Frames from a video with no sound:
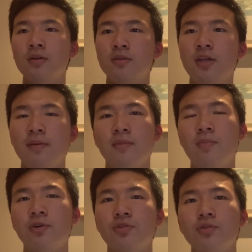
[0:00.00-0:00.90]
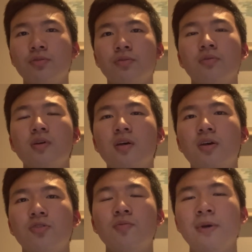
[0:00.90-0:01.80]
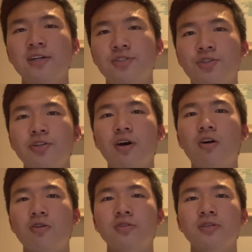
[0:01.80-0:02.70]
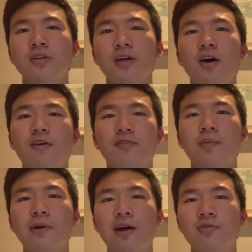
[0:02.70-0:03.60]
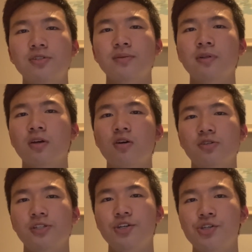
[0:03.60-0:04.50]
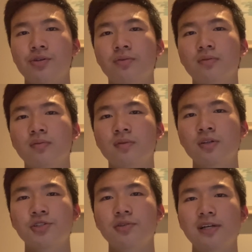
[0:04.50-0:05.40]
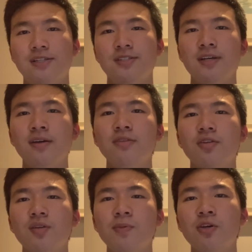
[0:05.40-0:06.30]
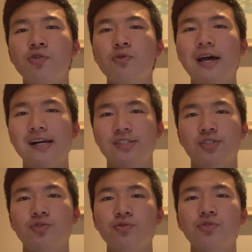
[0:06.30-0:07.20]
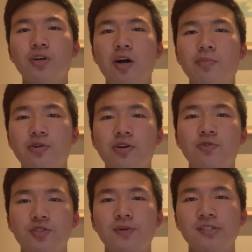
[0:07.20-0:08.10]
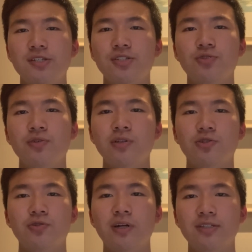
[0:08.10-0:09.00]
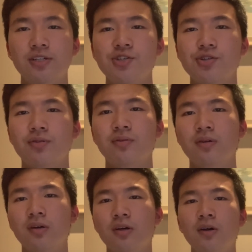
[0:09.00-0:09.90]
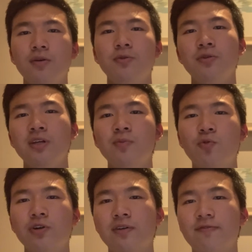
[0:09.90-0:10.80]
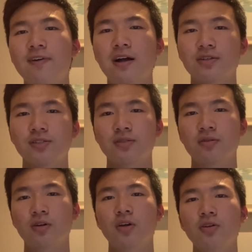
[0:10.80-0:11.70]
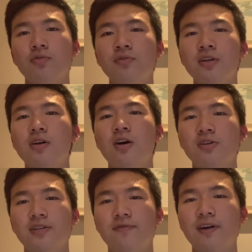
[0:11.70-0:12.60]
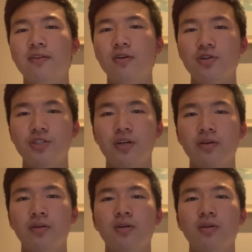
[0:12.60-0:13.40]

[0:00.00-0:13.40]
Tip number 2, to master the art of comparison and causation. So let's say the DBQ asks you to compare responses to industrialization. You need more than facts. You need cause-effect logic.